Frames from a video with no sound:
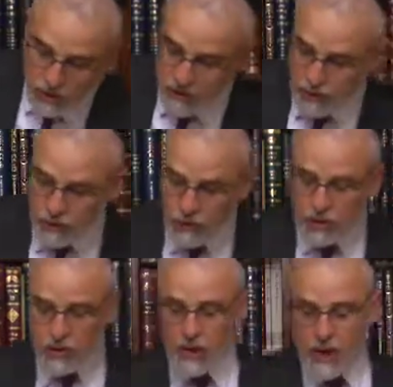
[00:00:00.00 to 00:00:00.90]
of Rav
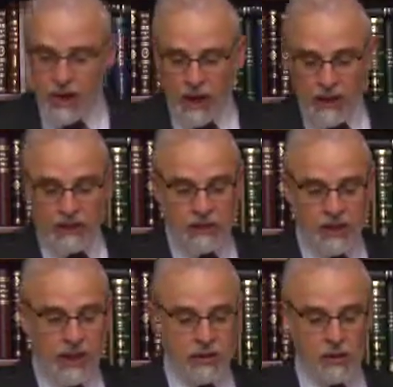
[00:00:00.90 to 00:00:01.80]
Kook and his
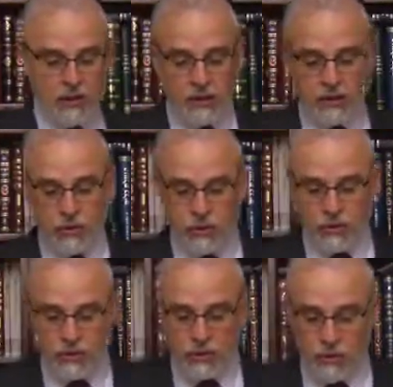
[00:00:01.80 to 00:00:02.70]
connection to
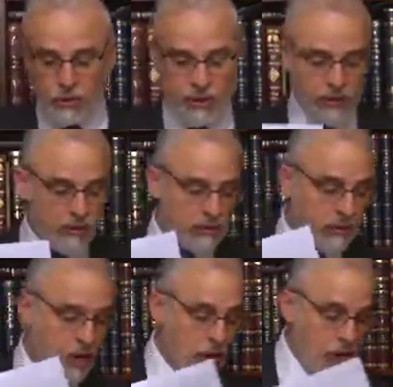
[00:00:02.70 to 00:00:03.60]
Herzl, or
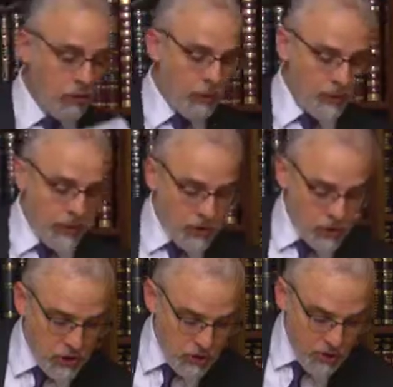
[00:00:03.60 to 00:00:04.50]
his
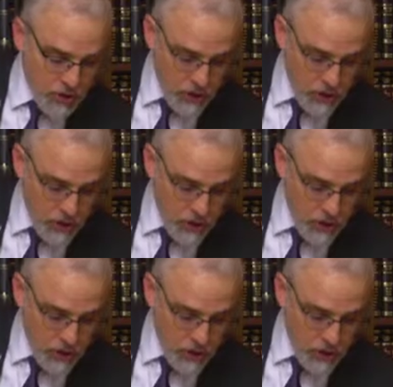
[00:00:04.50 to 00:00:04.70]
relationship